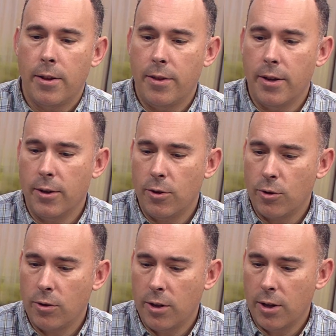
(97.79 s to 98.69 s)
The,
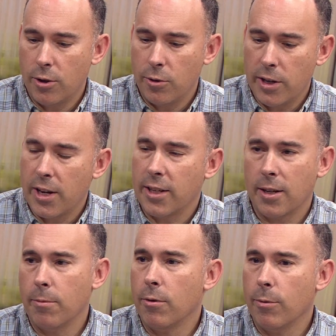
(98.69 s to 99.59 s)
the tree takes it
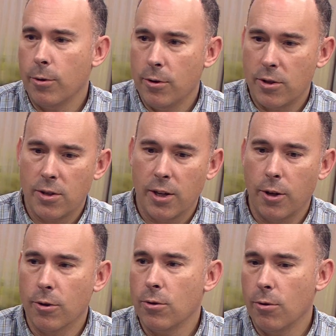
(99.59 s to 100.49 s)
up through the roots, it
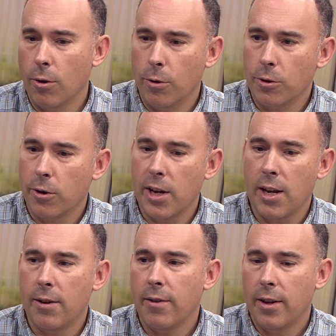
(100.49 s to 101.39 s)
goes through the whole tree.